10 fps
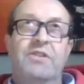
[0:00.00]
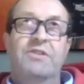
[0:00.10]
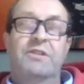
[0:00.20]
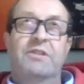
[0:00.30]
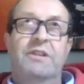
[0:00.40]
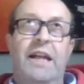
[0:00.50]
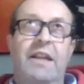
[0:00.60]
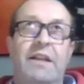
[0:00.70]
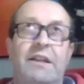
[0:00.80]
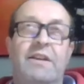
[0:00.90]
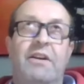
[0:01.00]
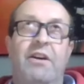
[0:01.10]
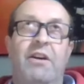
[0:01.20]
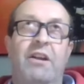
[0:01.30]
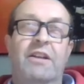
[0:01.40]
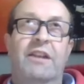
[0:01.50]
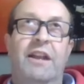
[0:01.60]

year of school, Alec, all I could